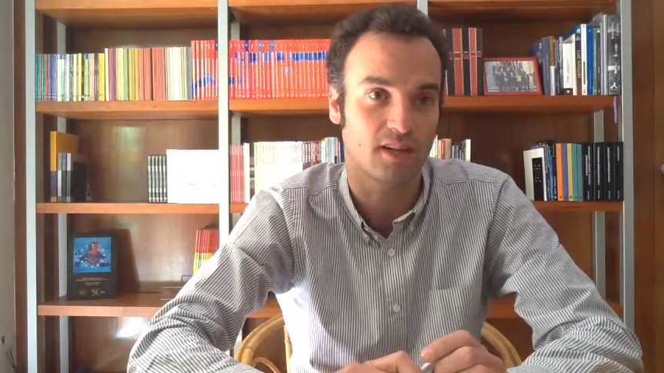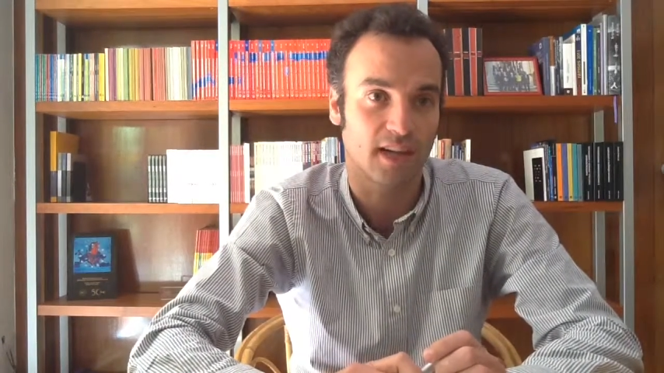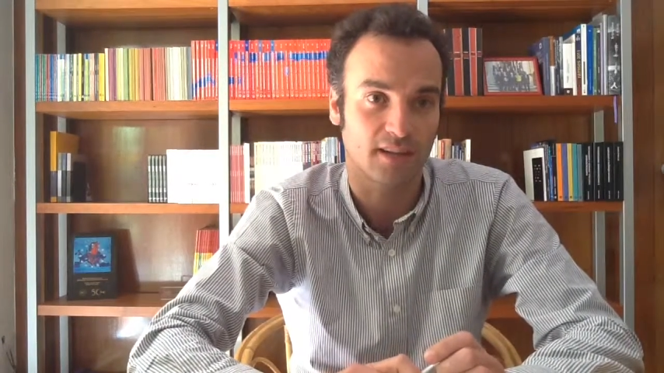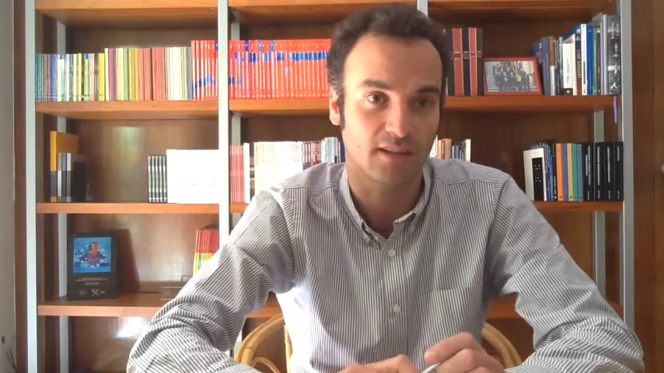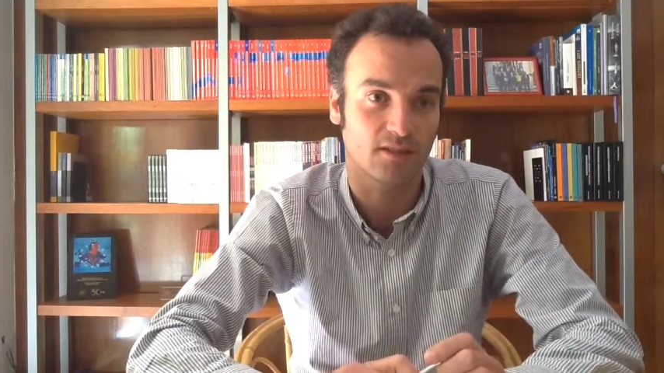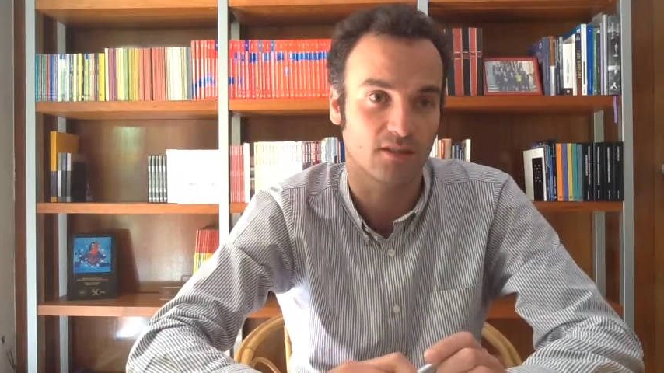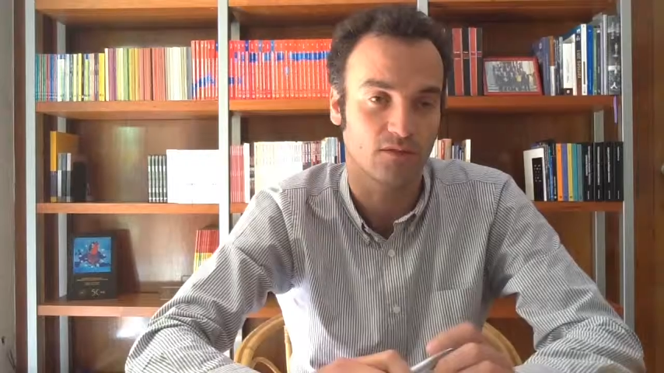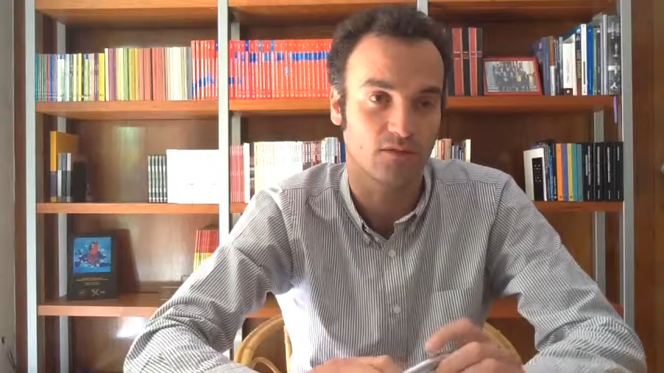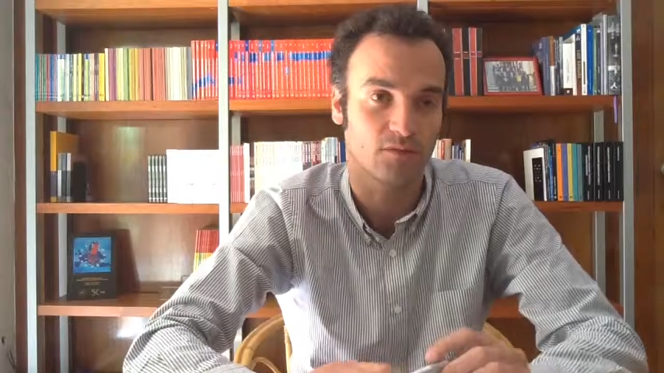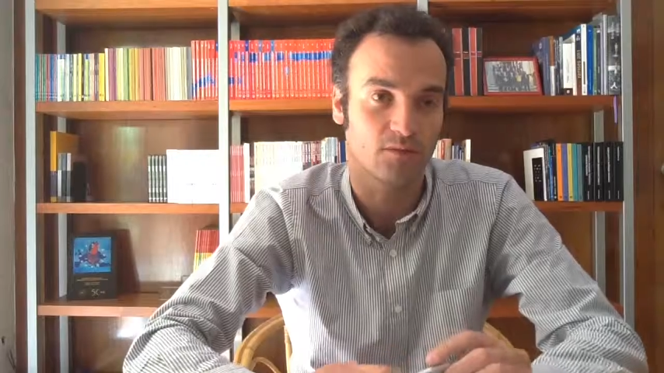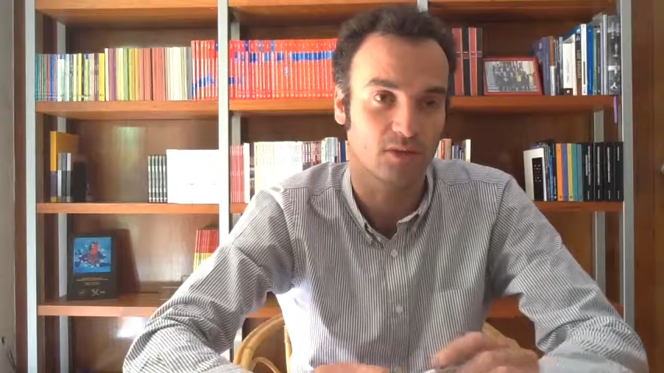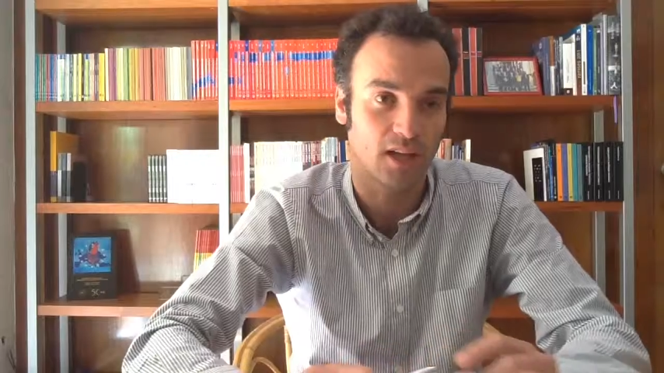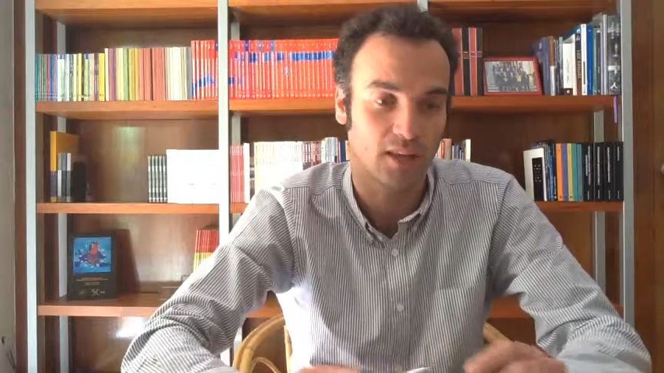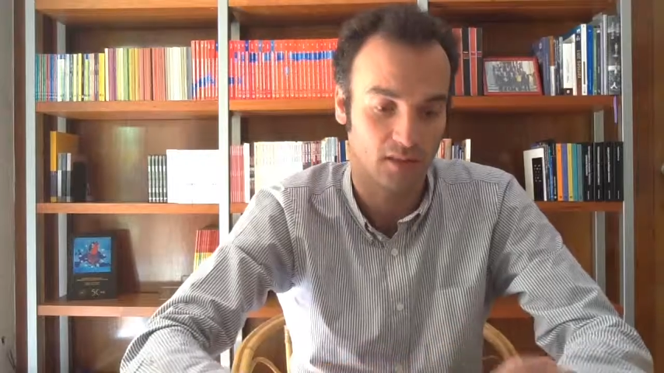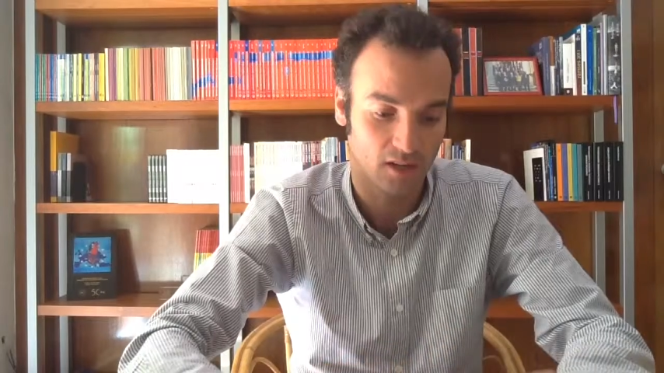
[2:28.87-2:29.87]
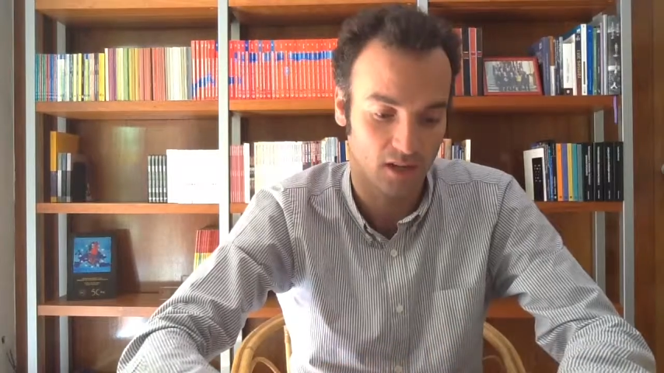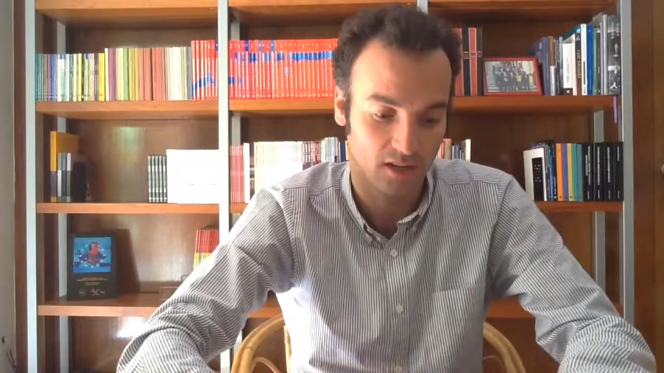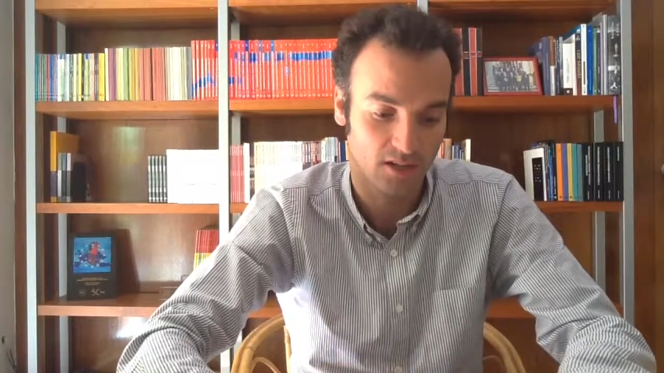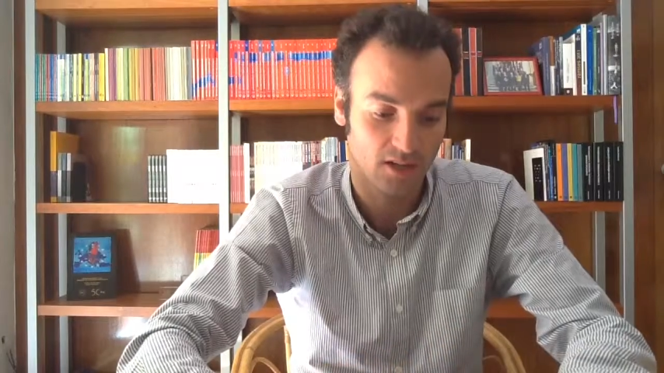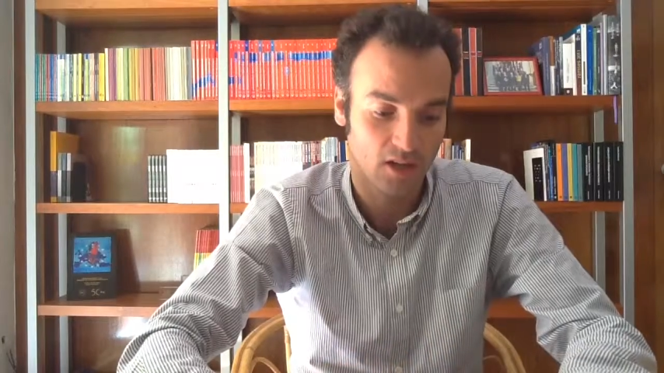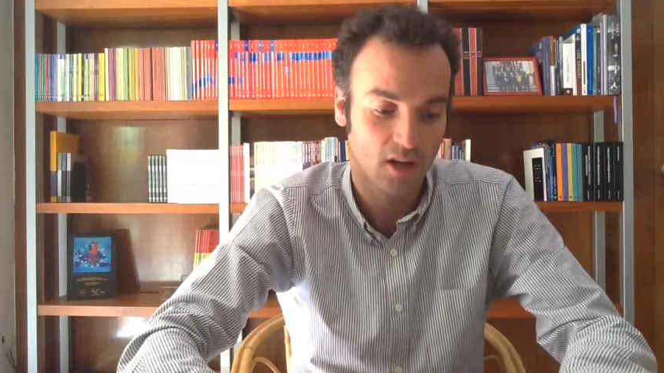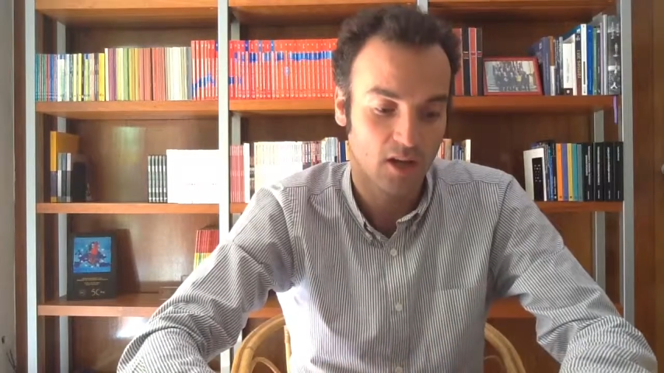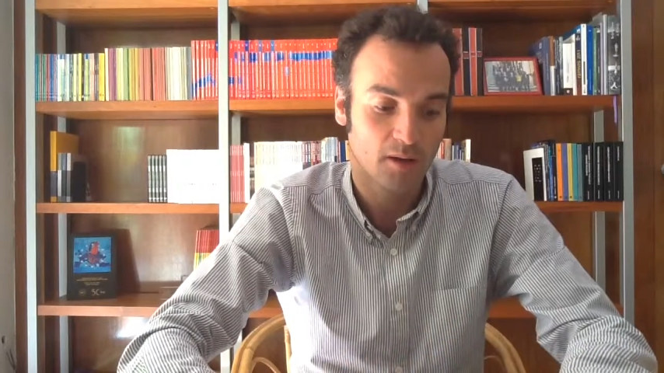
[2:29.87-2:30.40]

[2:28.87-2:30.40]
an exit from the Netherlands,